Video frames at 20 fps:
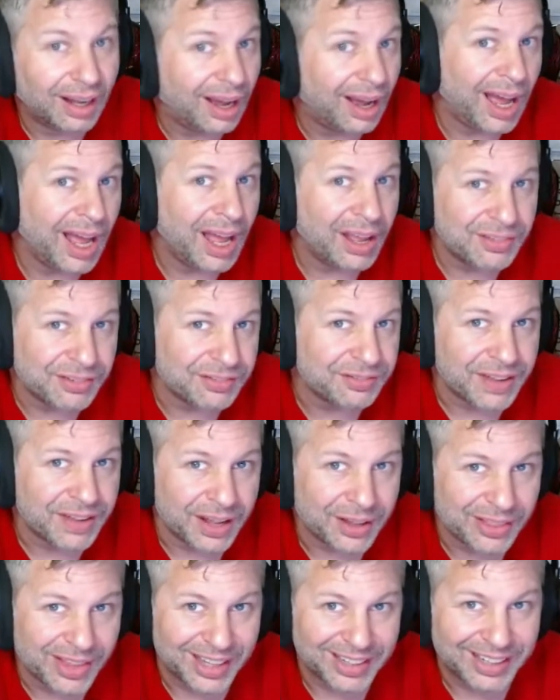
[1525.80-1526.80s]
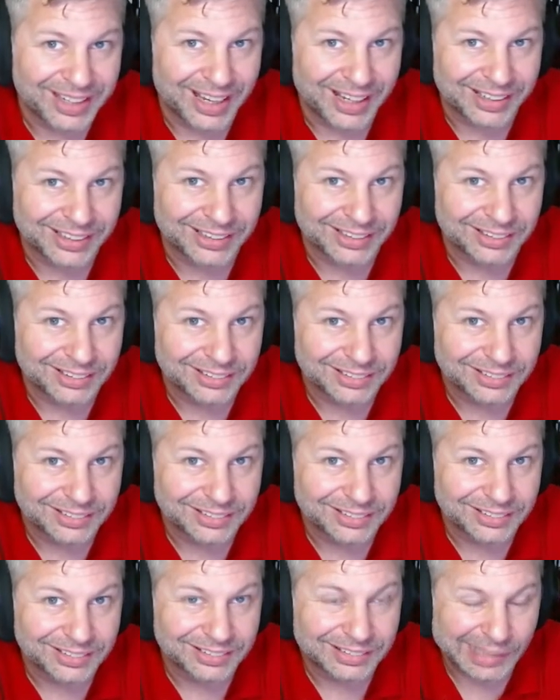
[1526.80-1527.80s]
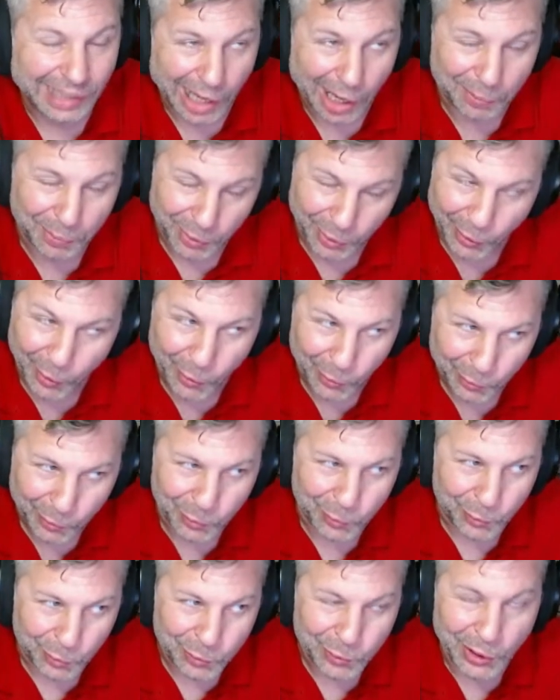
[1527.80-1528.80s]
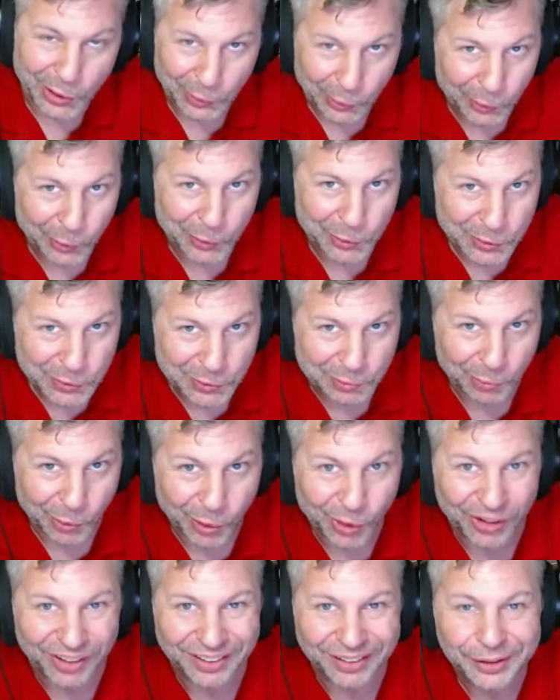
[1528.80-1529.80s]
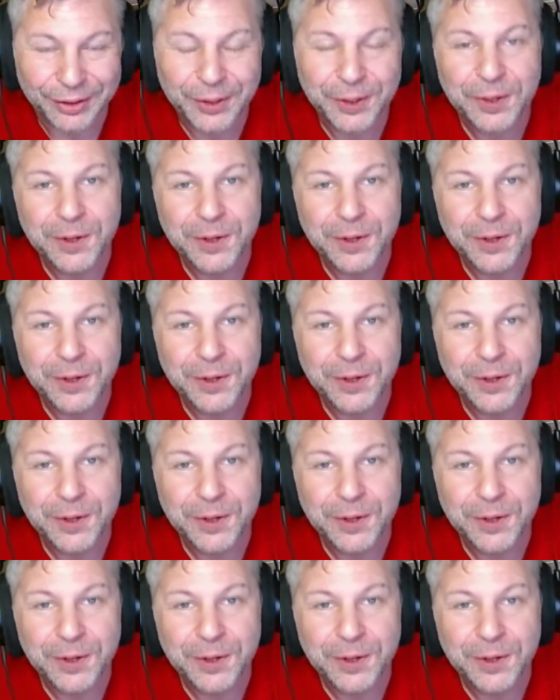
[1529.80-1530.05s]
I haven't found that data. I'm going to go try looking some more.